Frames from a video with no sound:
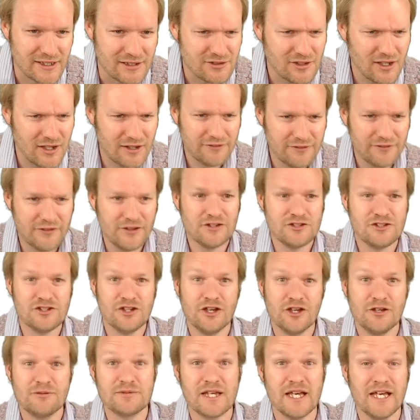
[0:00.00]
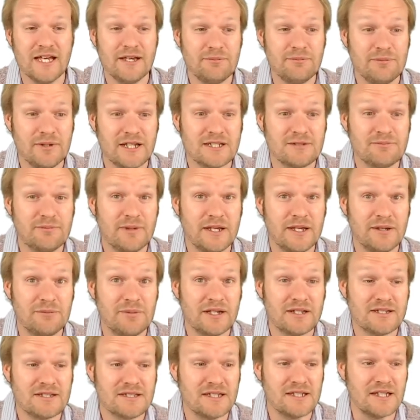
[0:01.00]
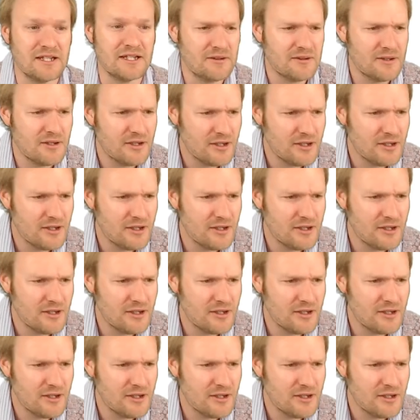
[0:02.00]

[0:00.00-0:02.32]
So our first term's a plus b plus c.